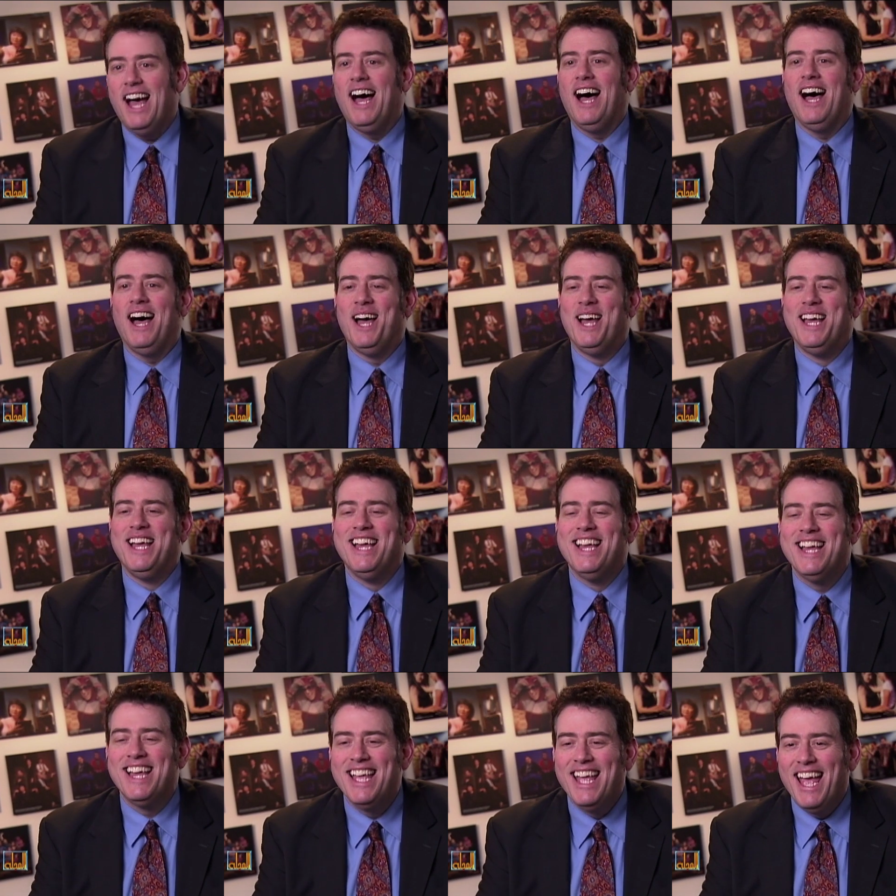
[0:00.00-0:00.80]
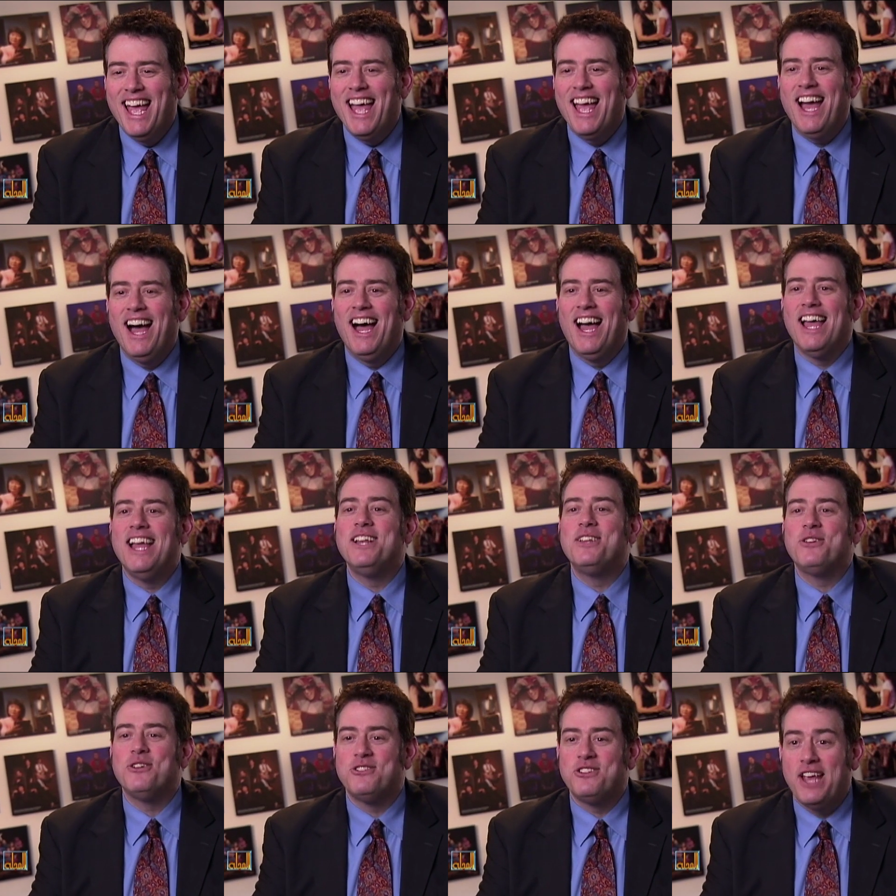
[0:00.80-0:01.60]
uh,
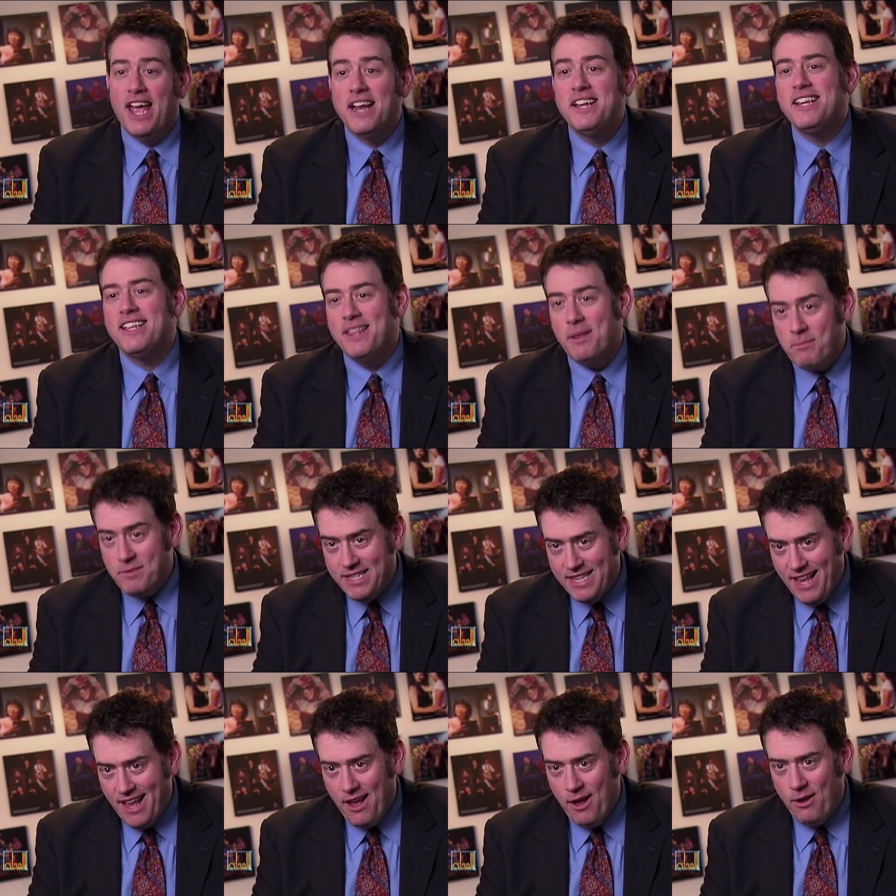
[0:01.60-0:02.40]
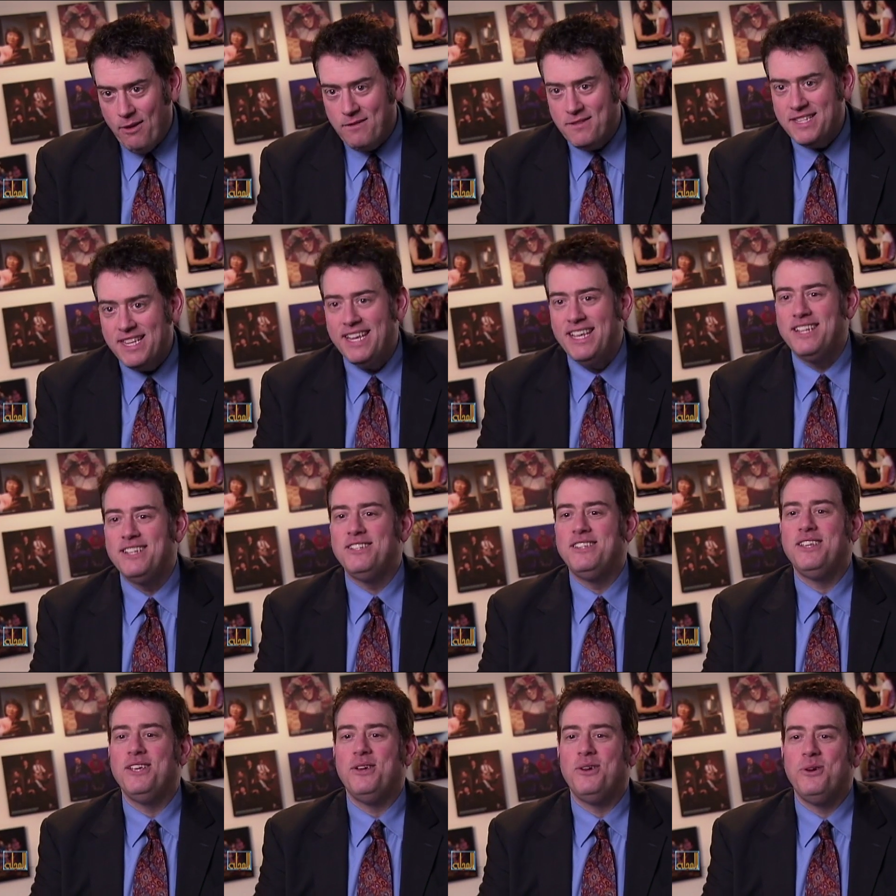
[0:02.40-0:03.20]
interjecting themselves
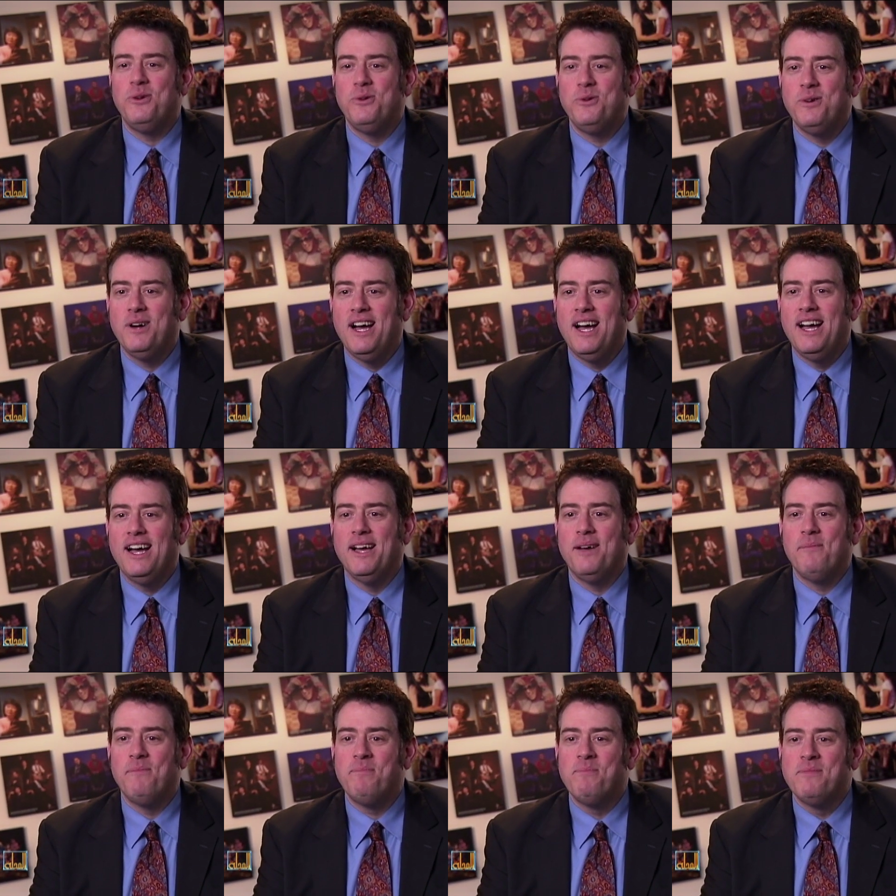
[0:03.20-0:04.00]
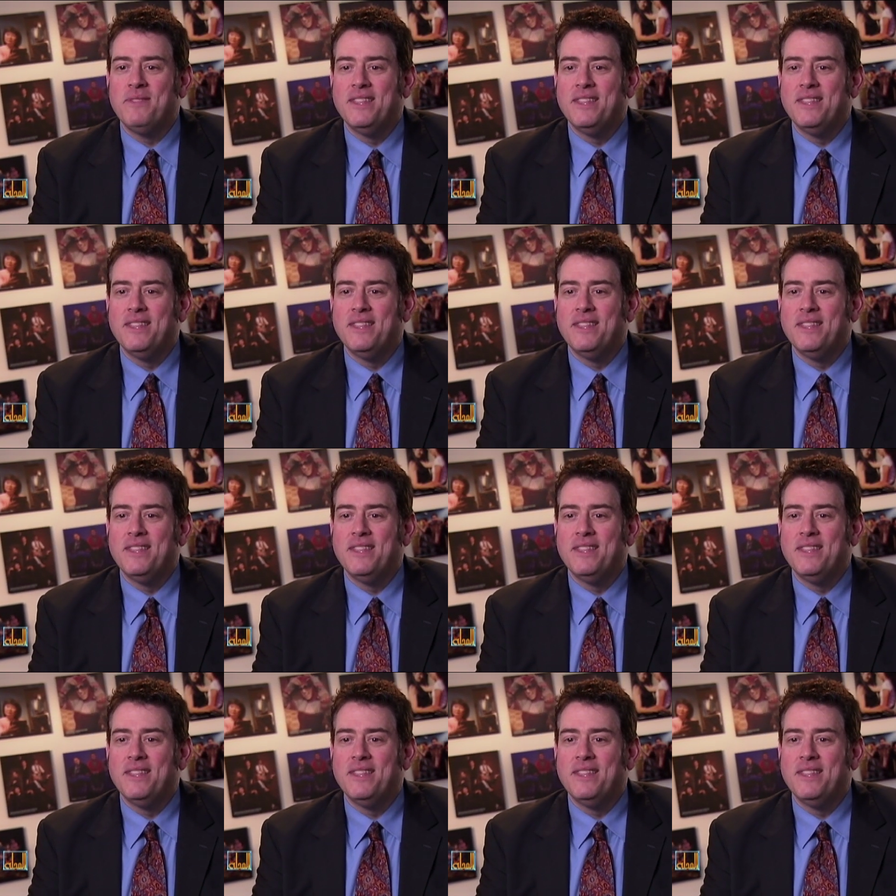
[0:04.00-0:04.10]
into um,